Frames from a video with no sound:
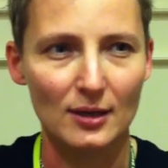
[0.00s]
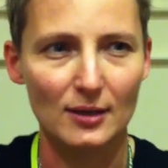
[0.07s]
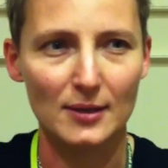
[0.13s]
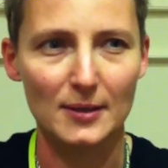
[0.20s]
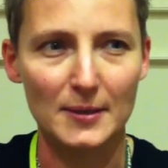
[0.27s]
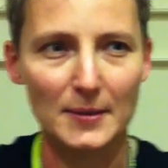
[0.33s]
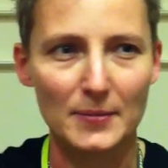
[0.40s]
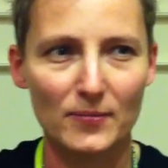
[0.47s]

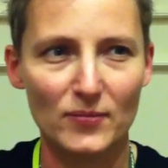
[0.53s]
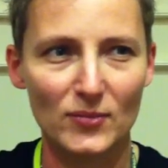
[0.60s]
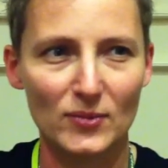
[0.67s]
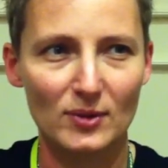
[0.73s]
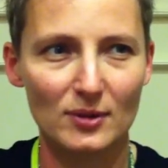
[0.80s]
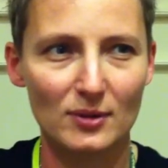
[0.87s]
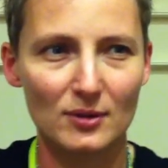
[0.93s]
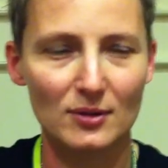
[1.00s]
um,
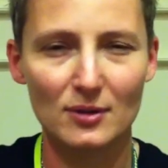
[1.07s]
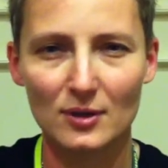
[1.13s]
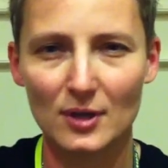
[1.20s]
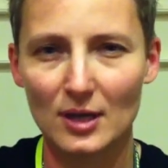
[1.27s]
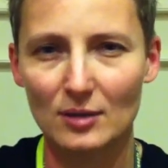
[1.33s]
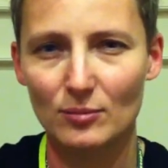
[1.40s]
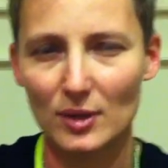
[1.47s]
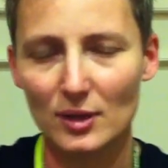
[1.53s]
there
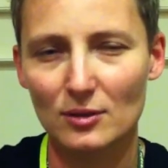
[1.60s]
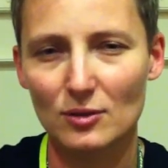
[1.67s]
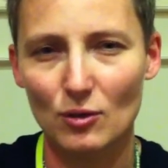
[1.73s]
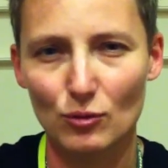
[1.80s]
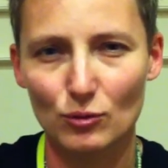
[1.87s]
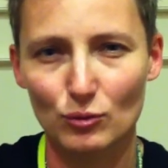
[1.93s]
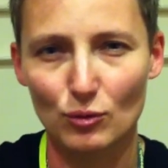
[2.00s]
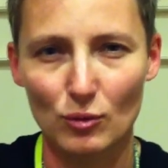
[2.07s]
can be
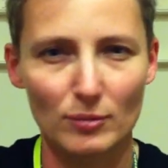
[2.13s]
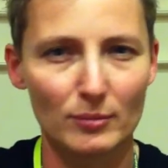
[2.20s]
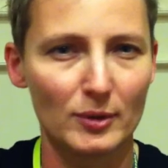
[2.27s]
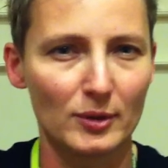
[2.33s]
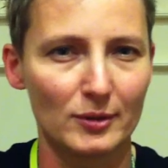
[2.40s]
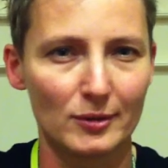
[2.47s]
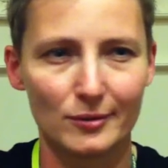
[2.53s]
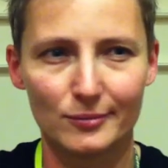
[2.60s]
no
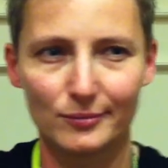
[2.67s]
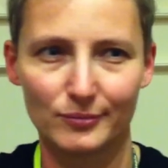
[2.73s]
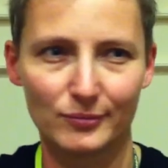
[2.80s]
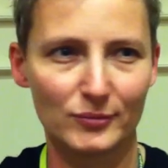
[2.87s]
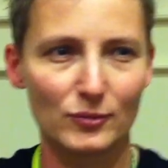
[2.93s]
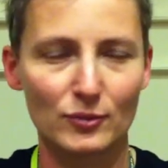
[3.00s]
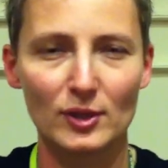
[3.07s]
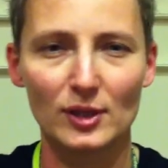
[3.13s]
normal
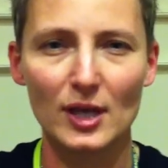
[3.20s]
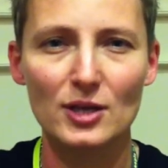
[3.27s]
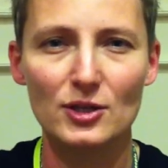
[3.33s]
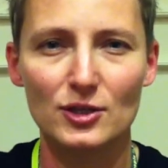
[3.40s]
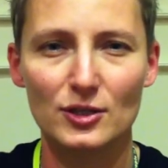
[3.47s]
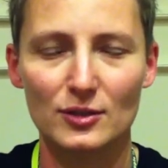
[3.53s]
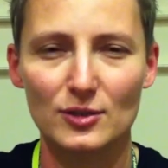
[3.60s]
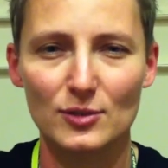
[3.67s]

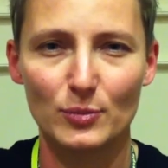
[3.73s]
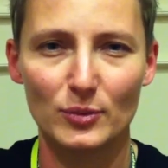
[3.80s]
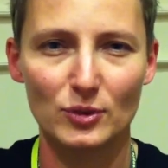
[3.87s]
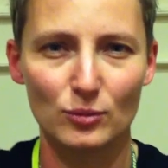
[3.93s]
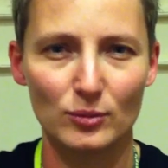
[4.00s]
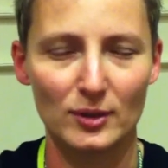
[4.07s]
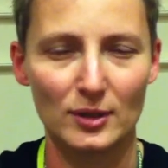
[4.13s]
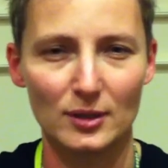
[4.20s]
relations
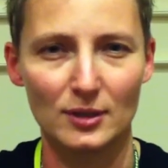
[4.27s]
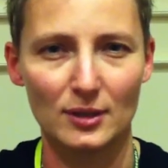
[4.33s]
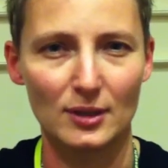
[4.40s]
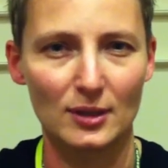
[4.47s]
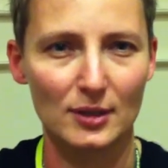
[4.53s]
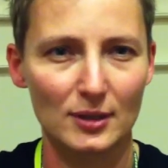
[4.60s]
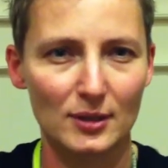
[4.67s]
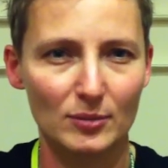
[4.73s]
between,
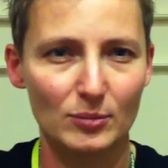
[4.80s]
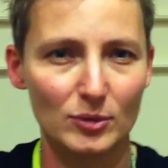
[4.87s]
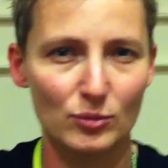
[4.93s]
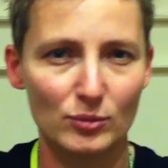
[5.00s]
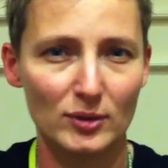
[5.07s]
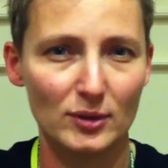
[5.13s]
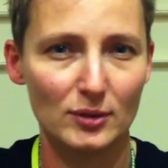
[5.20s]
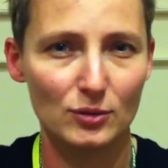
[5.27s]
uh,
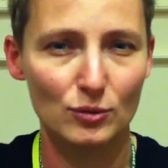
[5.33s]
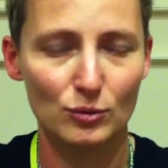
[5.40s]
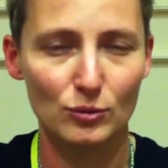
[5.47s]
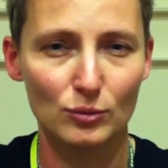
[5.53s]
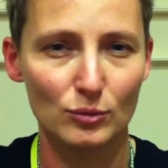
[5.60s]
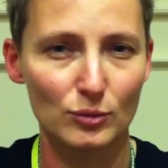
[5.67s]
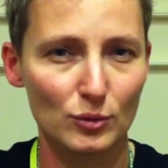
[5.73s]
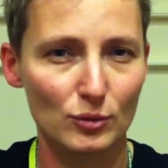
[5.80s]
between
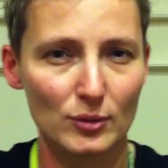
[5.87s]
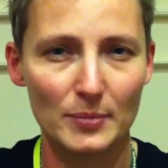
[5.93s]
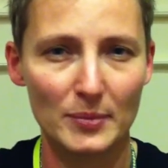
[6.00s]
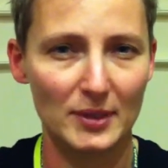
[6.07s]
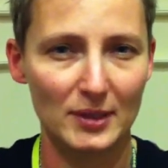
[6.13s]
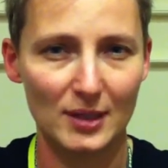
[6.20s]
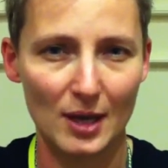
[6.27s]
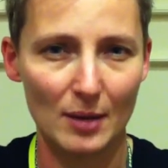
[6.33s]
two
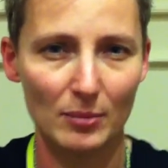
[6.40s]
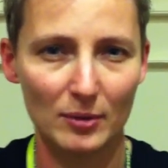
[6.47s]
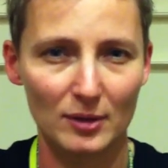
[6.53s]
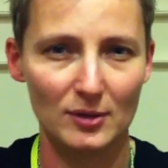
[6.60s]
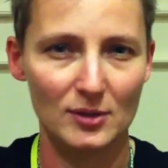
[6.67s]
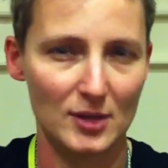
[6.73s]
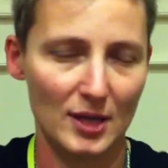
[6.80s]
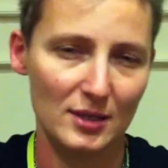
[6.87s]
European
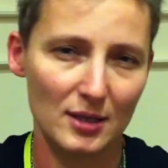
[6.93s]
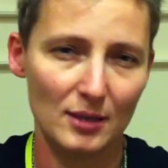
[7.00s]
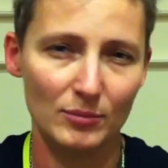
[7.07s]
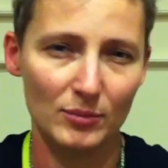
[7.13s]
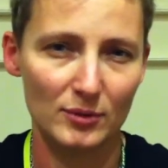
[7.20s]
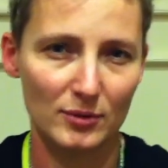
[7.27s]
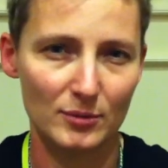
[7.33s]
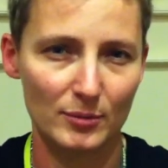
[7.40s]
capitals like
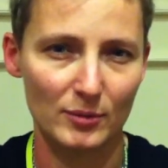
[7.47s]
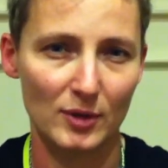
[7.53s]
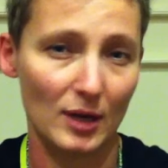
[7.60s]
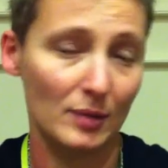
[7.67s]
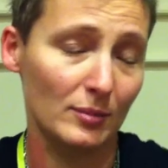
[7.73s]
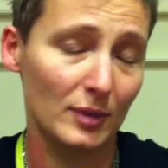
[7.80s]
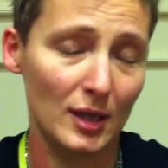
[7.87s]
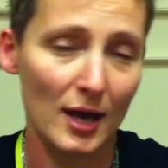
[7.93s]
Saint Petersburg
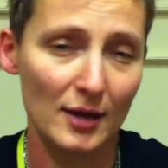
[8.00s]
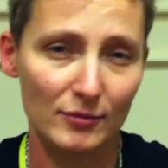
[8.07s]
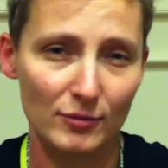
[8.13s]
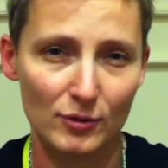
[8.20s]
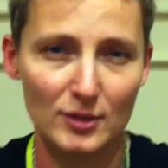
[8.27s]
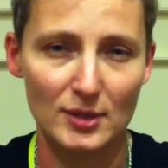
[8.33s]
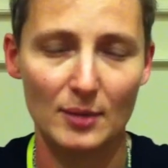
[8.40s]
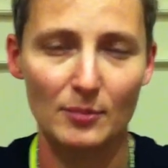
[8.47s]
and Milan,
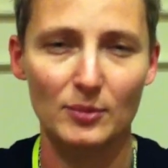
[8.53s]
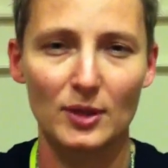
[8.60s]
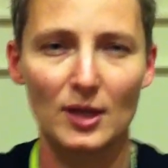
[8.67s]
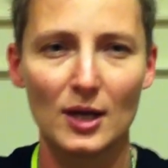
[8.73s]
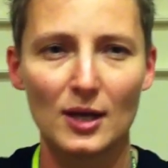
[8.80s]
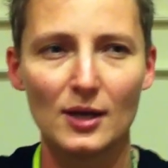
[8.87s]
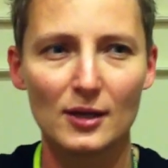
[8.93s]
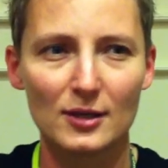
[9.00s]
for example.
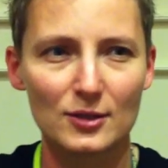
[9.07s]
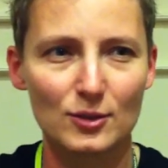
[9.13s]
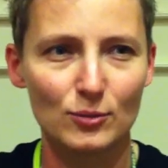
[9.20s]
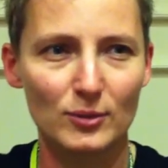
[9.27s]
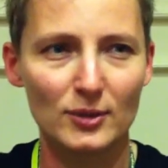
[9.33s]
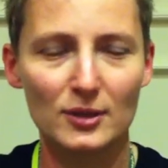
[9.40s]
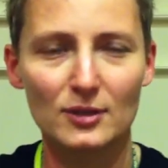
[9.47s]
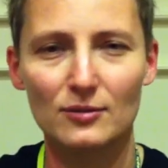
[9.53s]

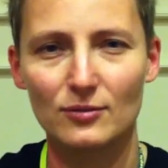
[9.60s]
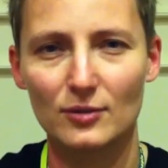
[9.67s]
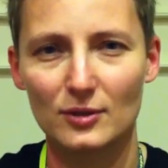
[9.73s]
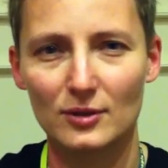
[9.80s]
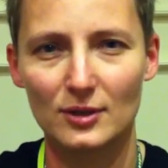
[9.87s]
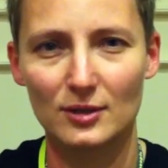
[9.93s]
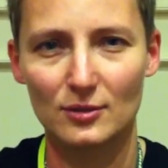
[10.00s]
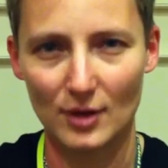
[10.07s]
So we are
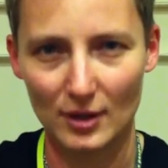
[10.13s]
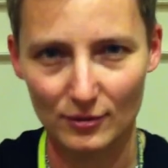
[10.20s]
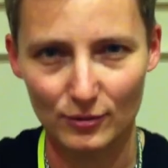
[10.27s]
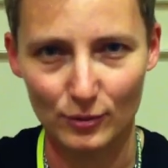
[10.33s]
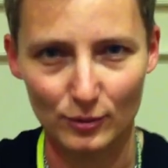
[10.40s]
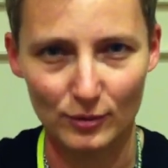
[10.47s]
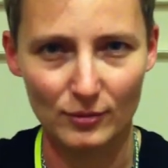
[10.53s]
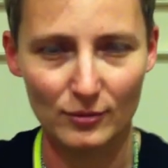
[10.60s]
very
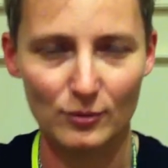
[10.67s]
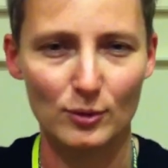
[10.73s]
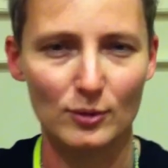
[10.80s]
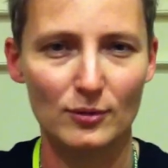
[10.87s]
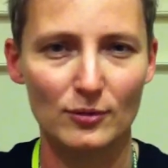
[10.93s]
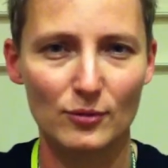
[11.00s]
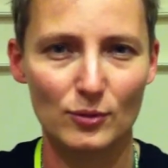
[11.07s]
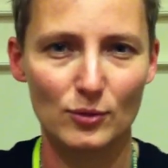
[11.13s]
grateful
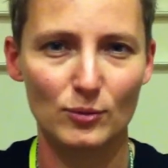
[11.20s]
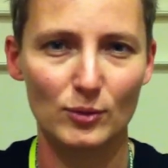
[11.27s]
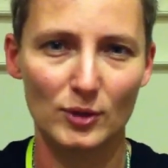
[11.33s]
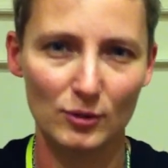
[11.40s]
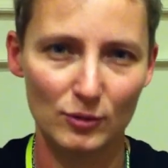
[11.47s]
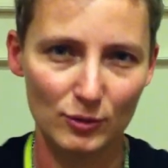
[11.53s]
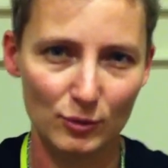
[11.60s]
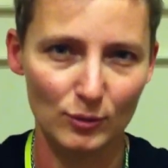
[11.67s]
for, for
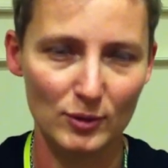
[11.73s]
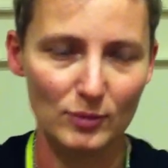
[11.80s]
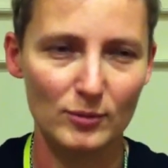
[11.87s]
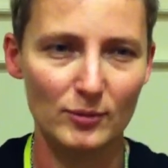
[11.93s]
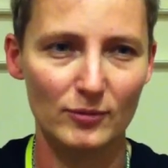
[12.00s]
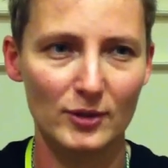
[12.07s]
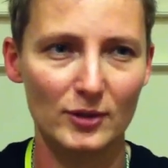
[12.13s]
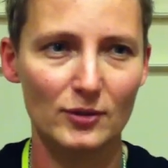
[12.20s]
what you're doing.
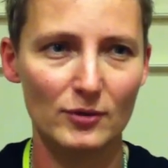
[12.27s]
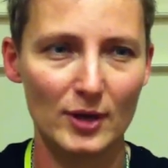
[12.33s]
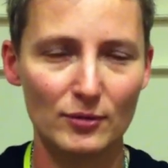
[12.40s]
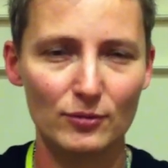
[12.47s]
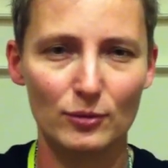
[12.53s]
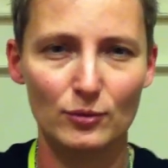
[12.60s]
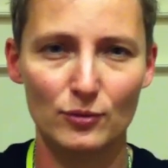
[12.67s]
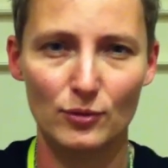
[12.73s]
We're very
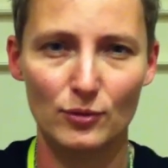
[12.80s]
grateful